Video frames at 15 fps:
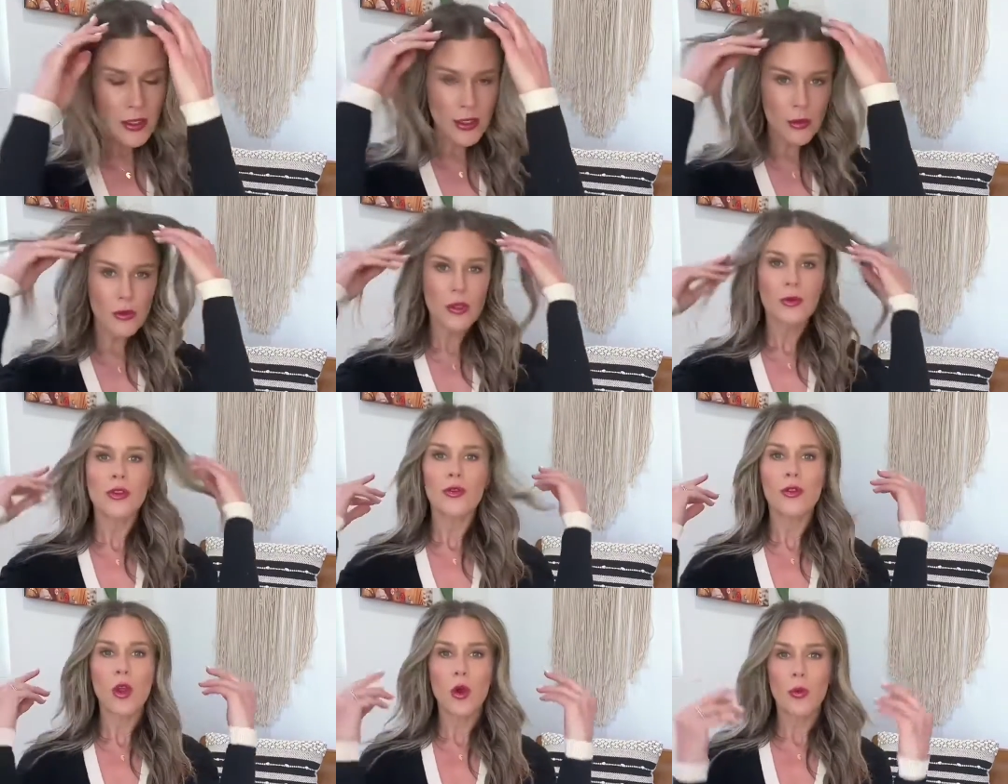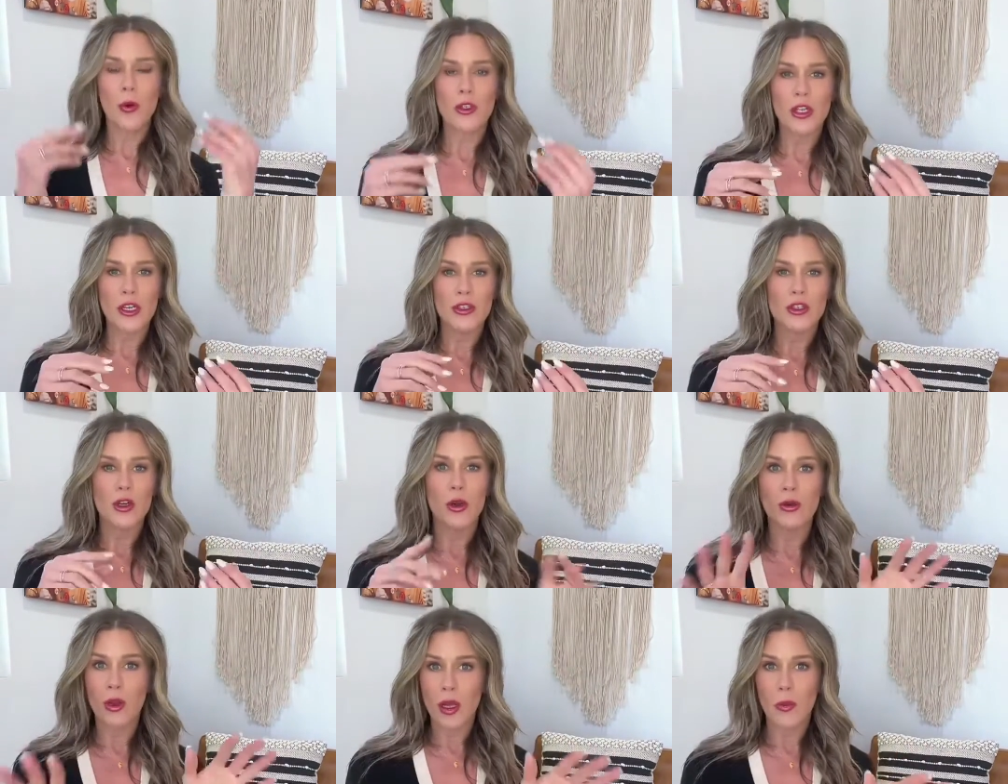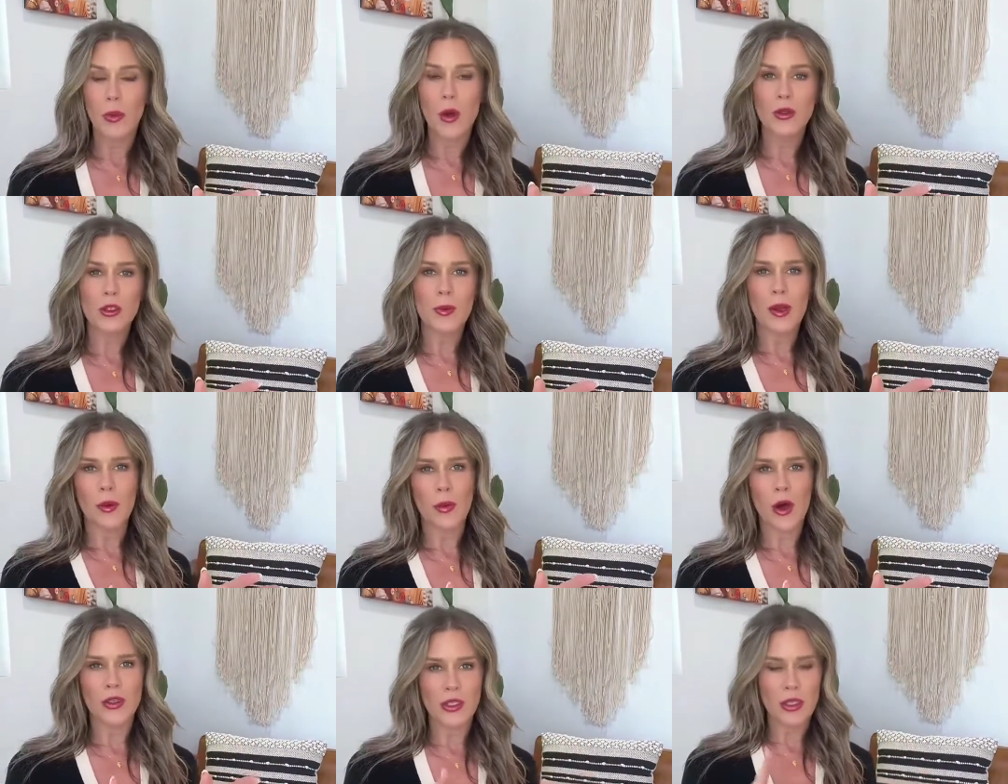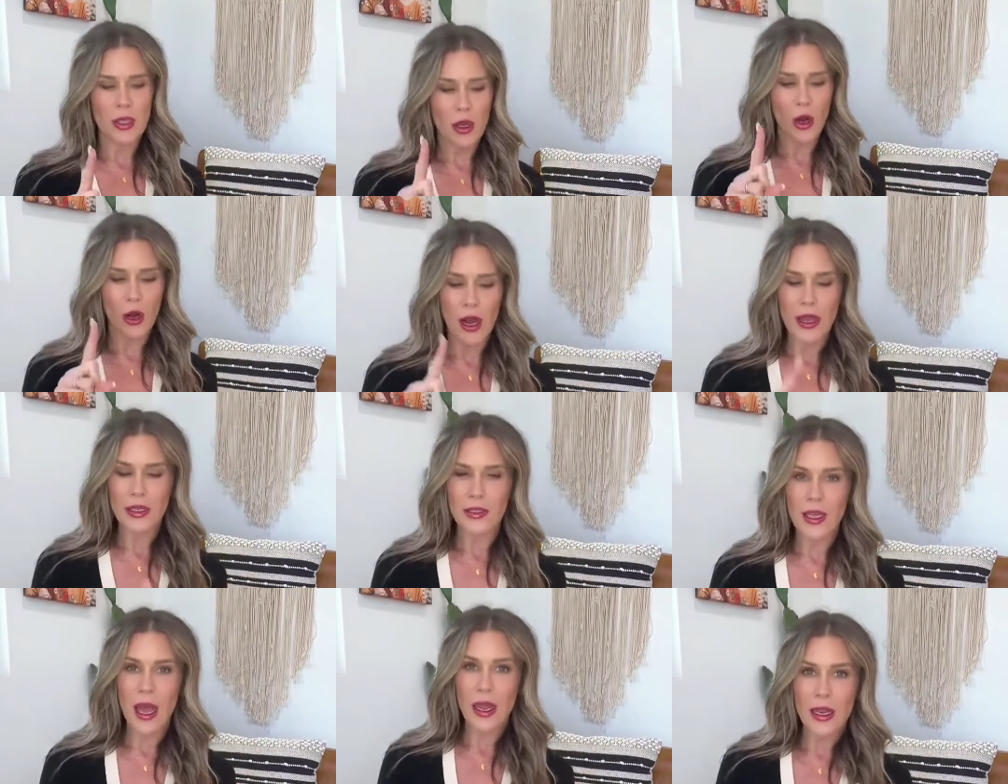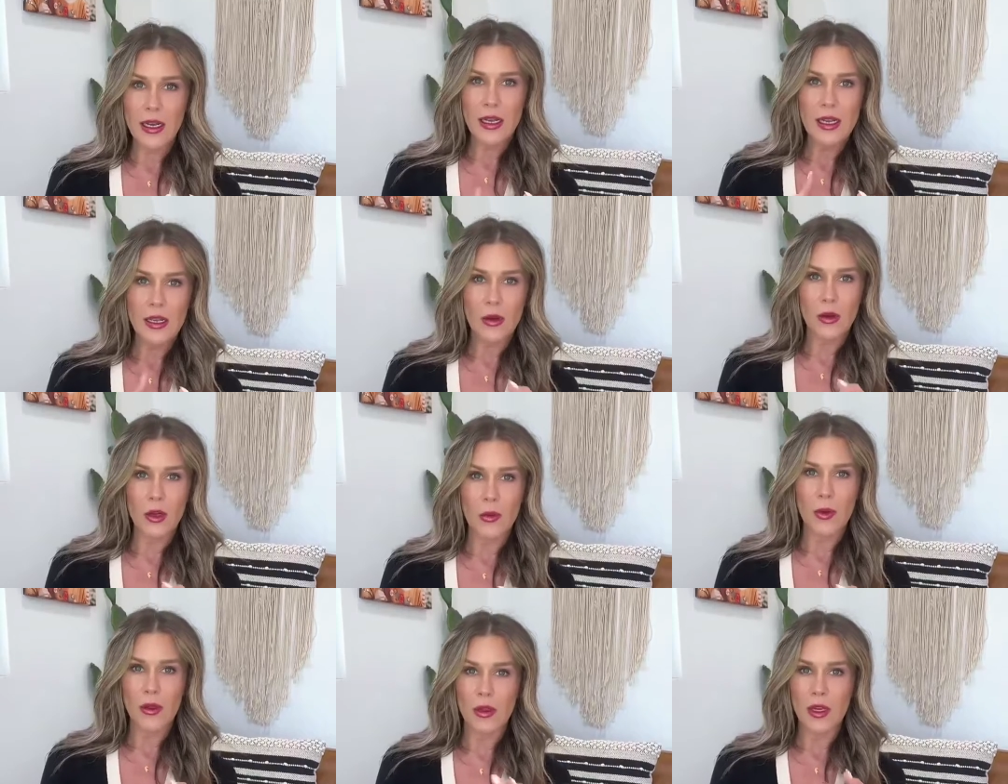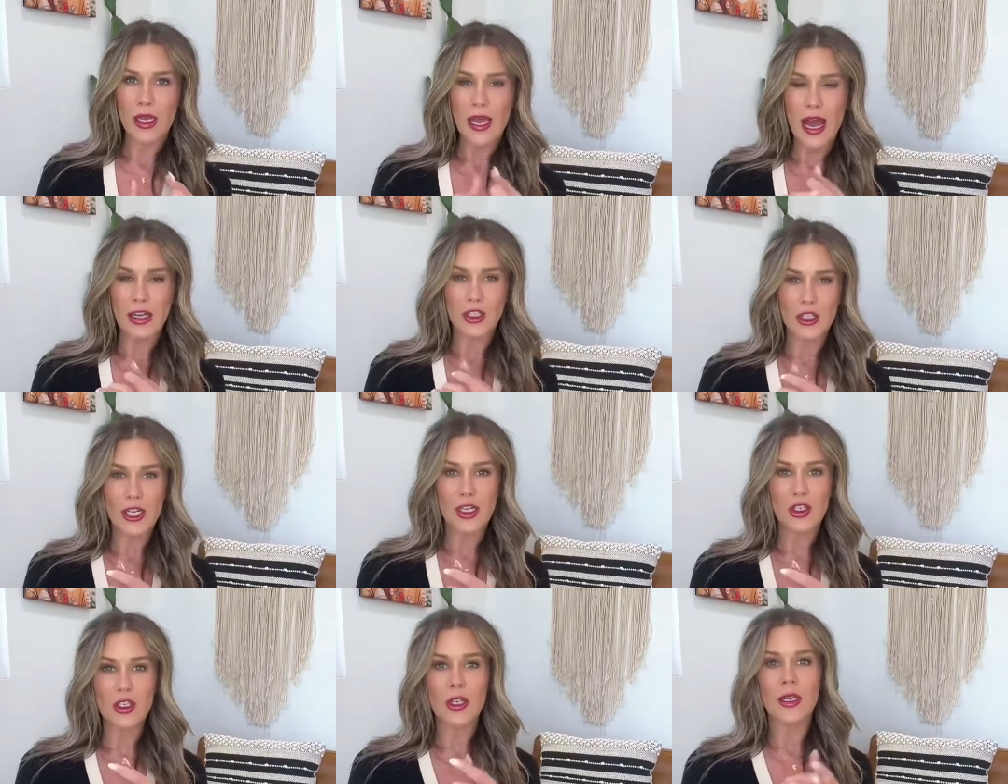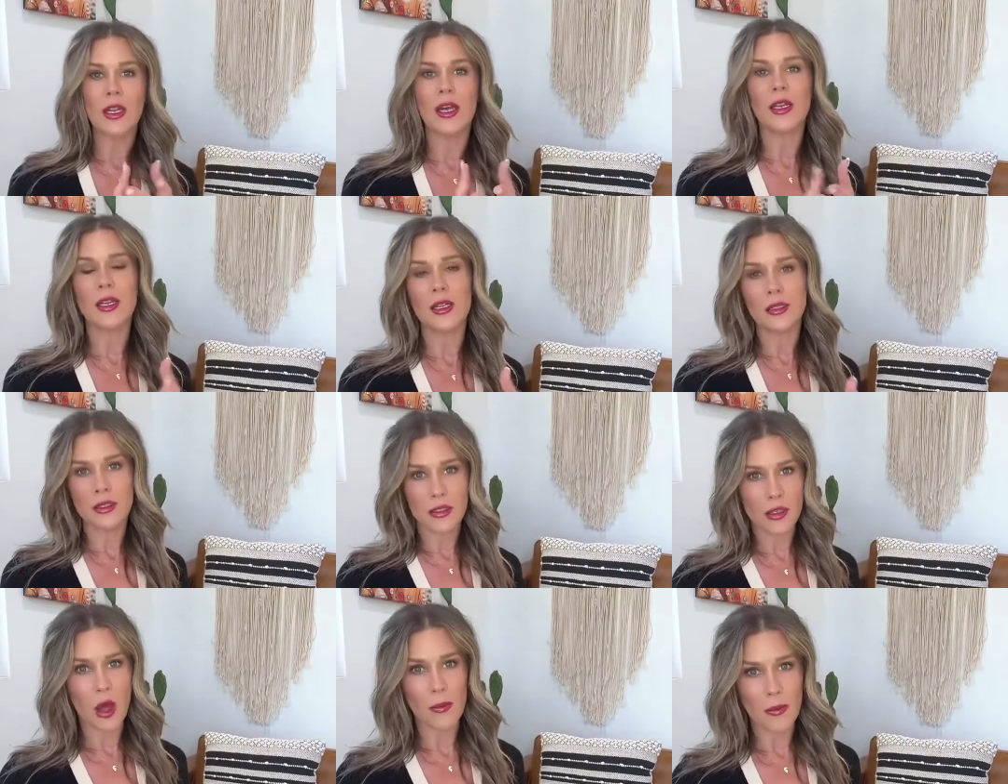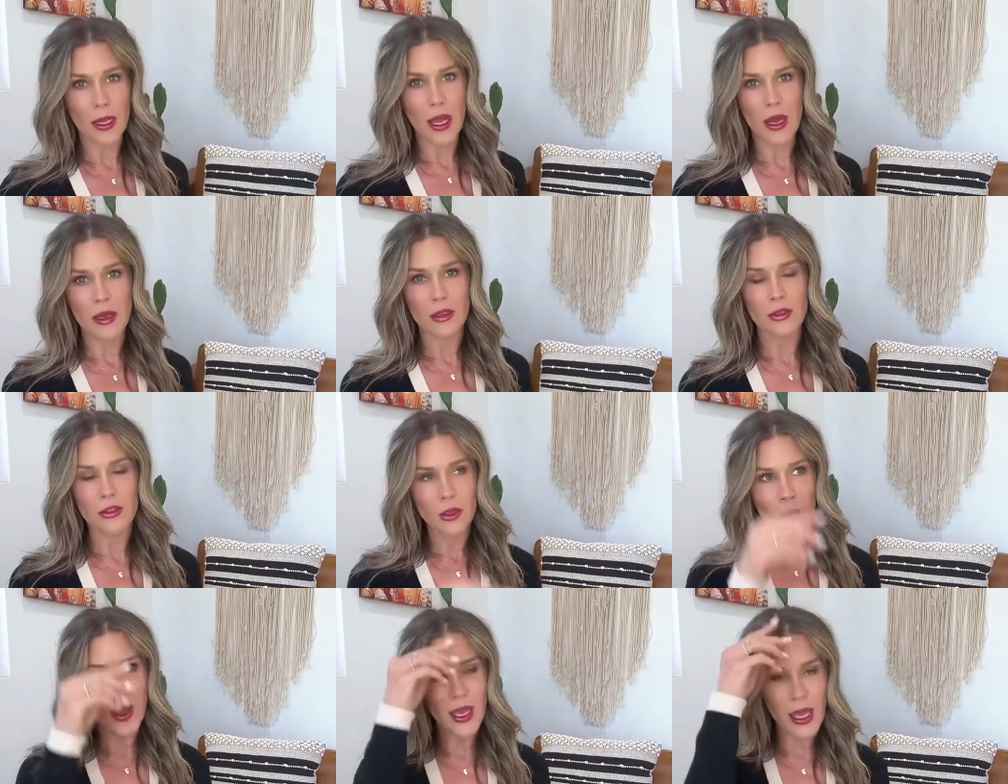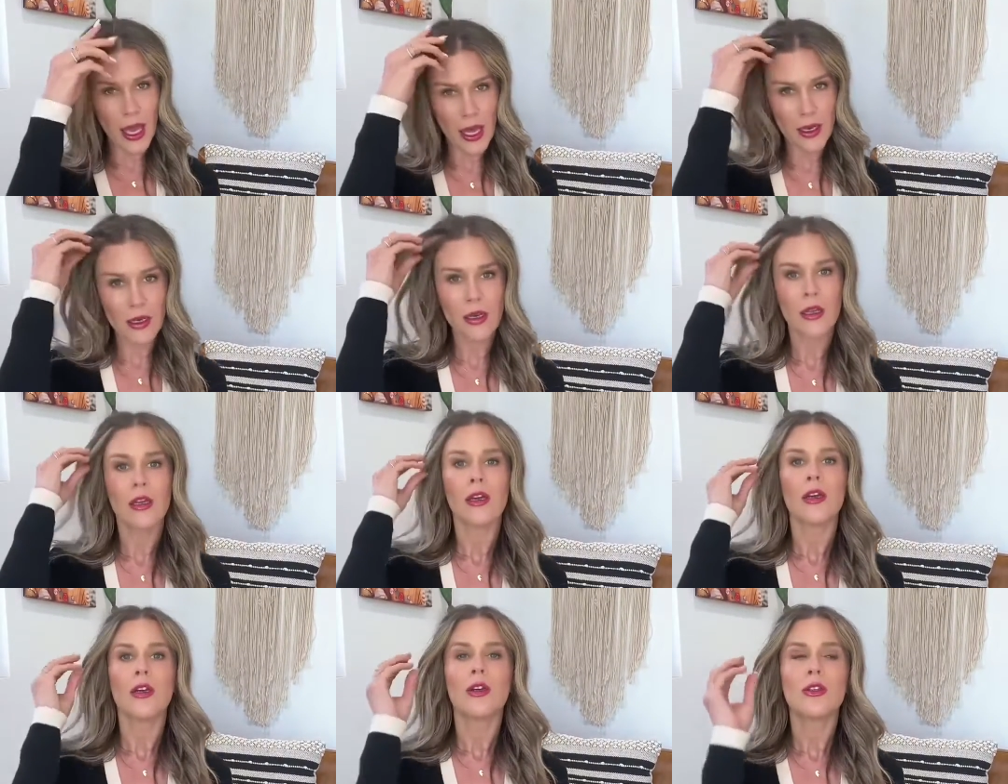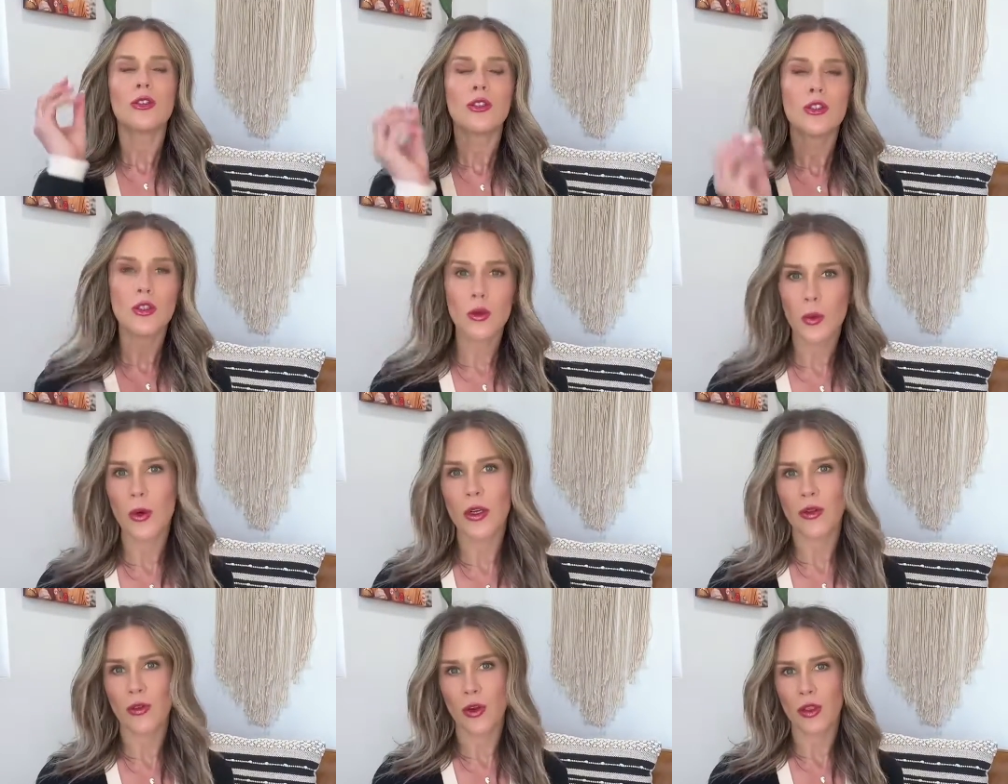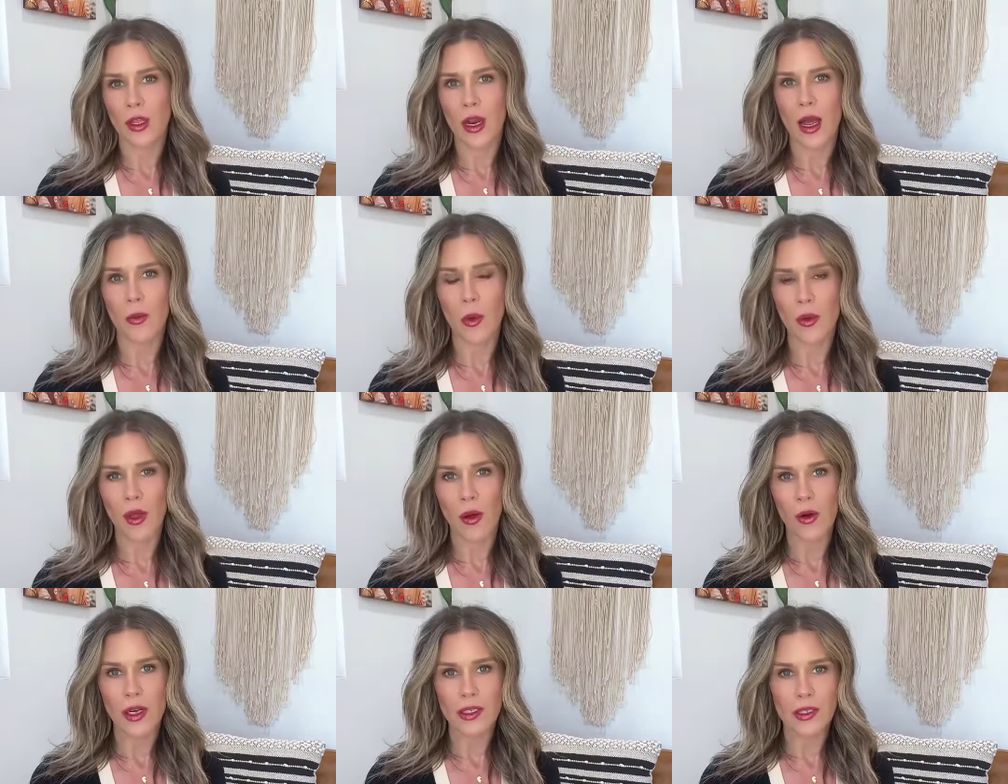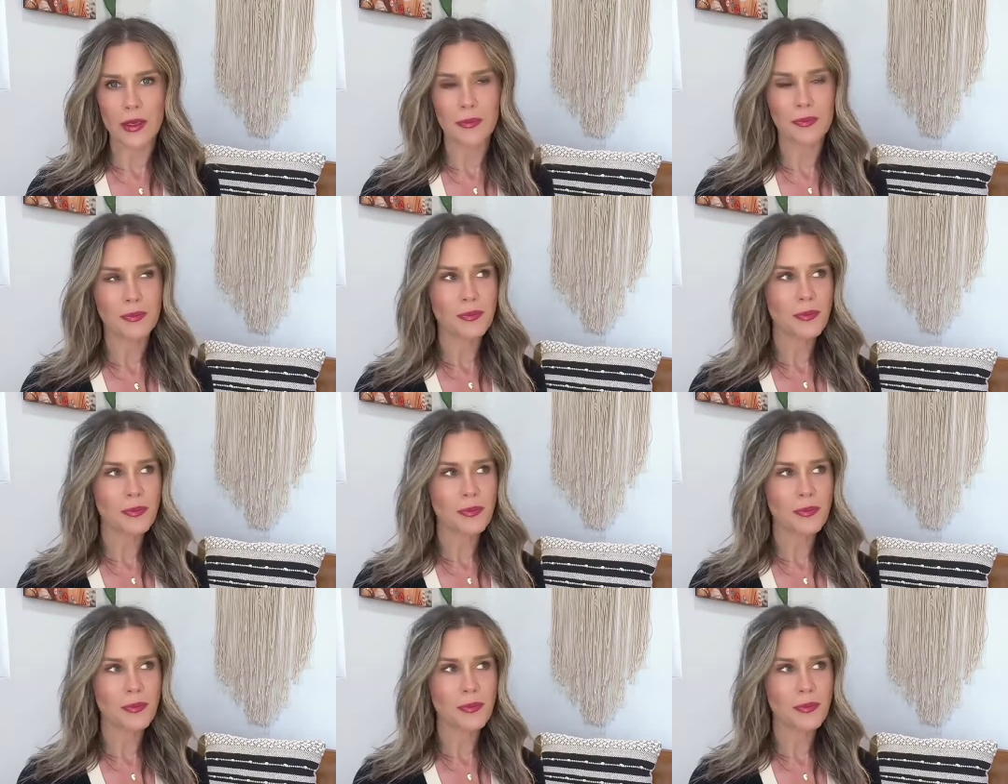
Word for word: Symptoms of low progesterone postmenopausally are anxiety, irritability, agitation, and insomnia. So again, super different than hypothyroidism.